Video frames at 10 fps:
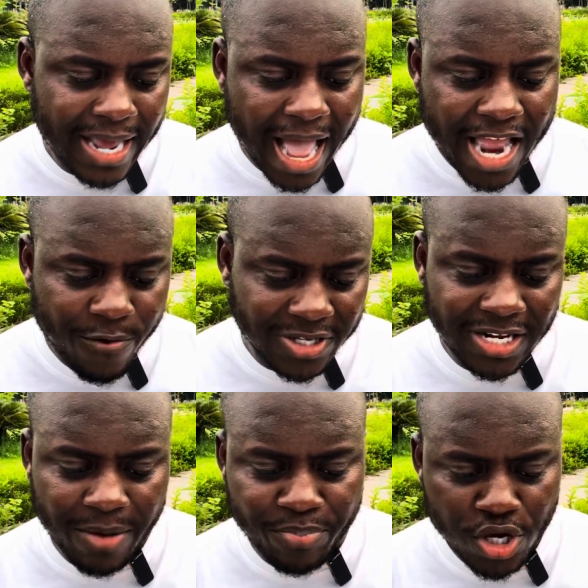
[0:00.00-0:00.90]
I, Richard
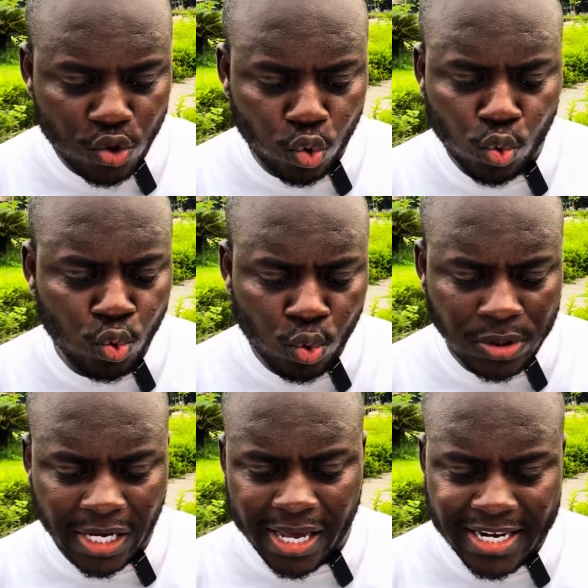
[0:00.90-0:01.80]
Appeal to
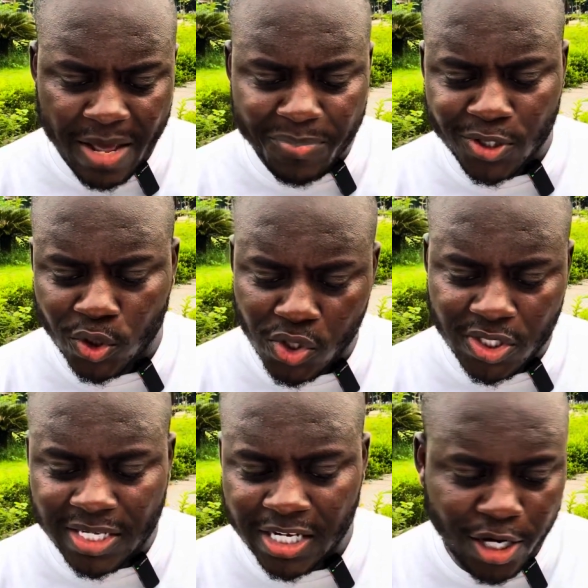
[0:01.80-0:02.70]
Second Deputy
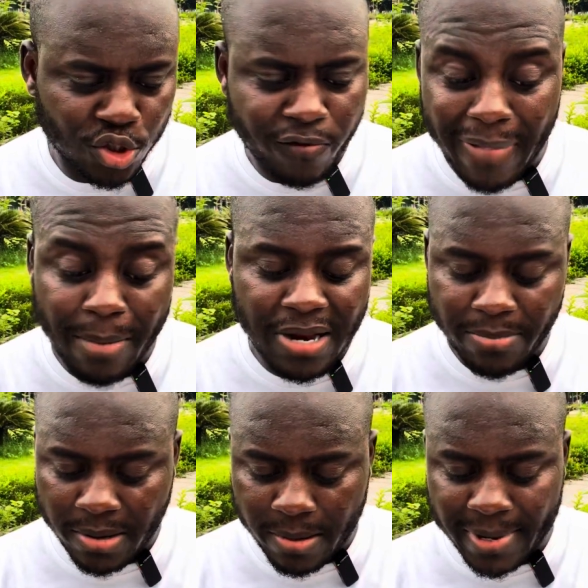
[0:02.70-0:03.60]
Judicial Secretary, blah blah
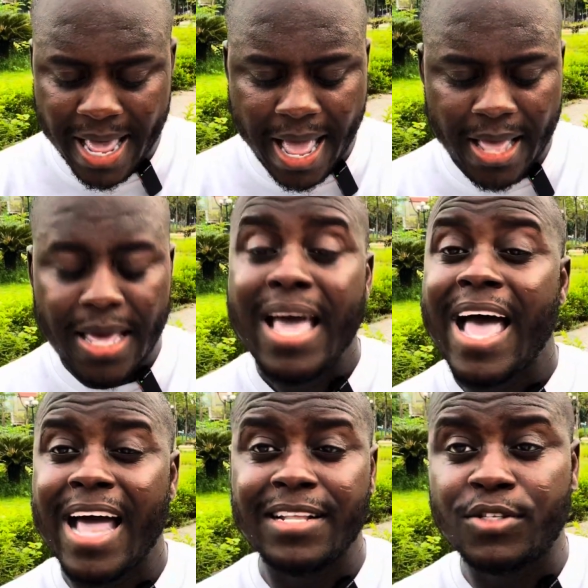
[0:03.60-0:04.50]
blah blah blah,
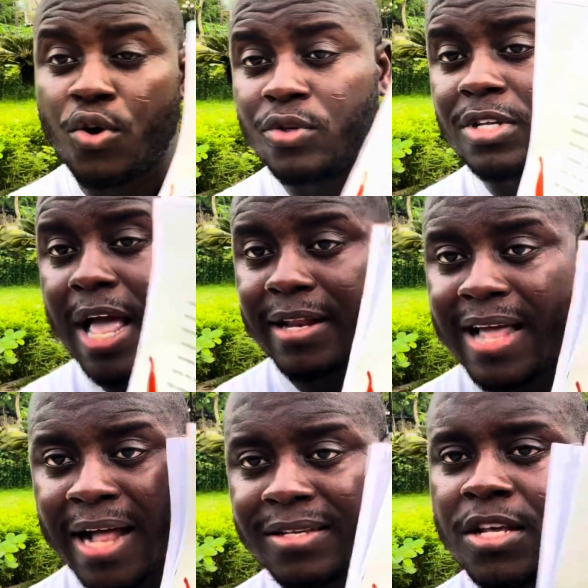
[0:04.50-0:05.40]
and it goes like
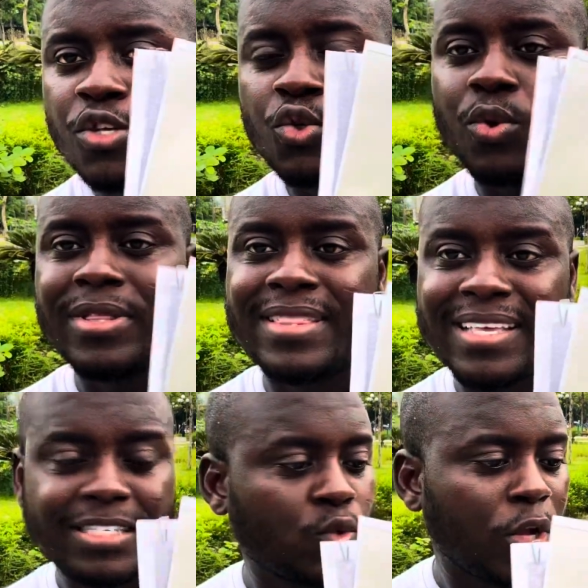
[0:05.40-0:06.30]
that. So
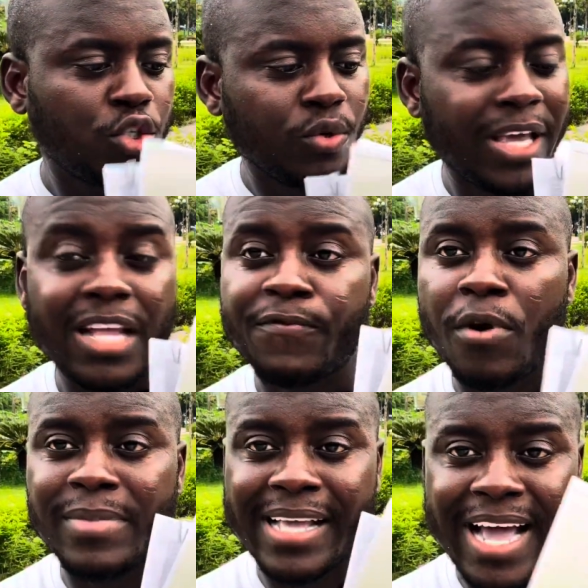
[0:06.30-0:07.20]
this is what you get
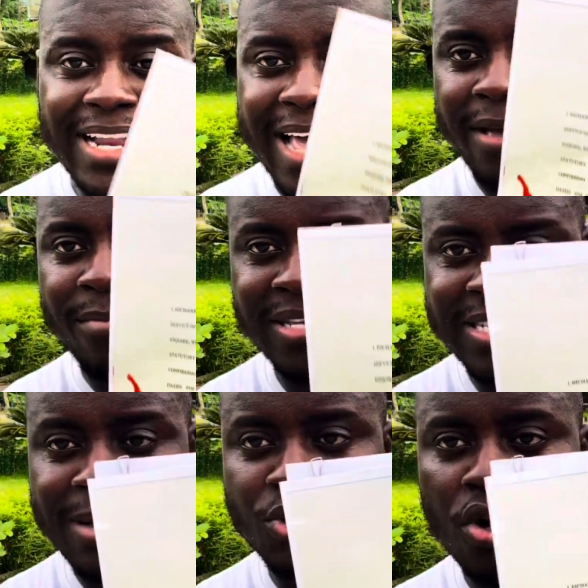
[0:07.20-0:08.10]
from the Ghana
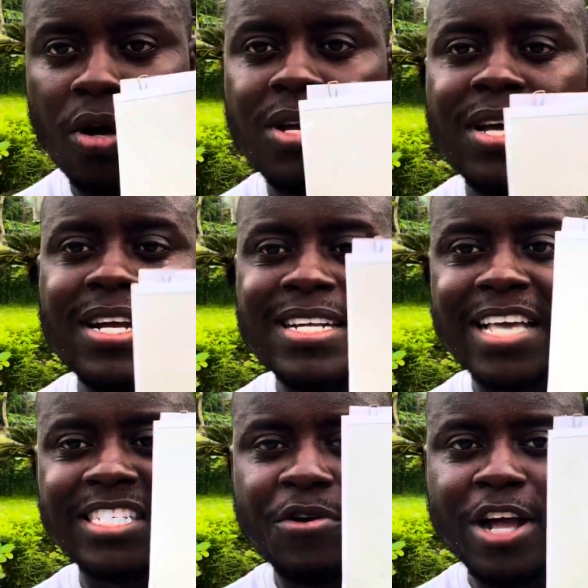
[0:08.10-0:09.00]
embassy. I'm sure
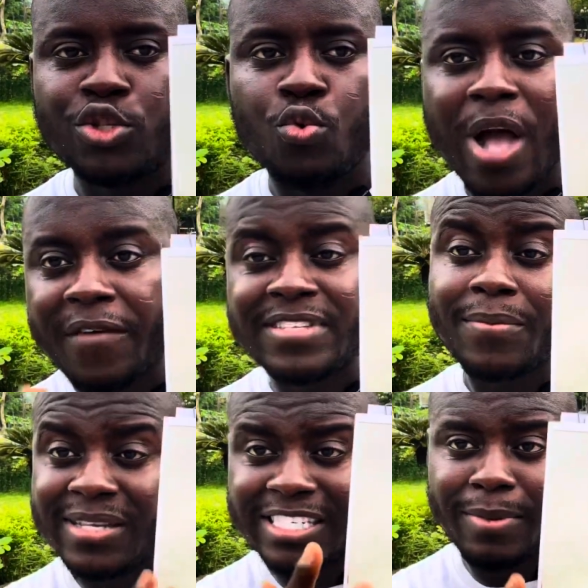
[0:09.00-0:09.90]
Nigeria too will have
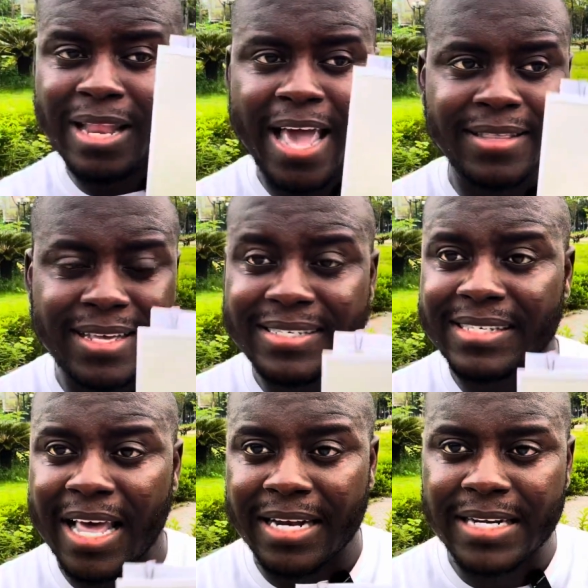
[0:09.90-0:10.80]
something similar like this,
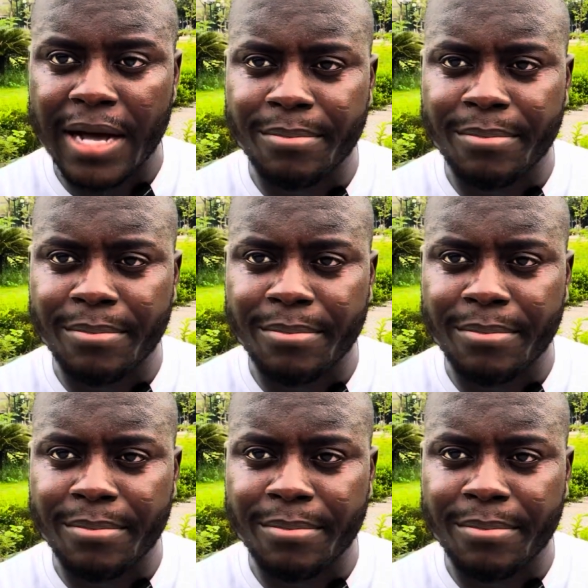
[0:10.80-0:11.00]
and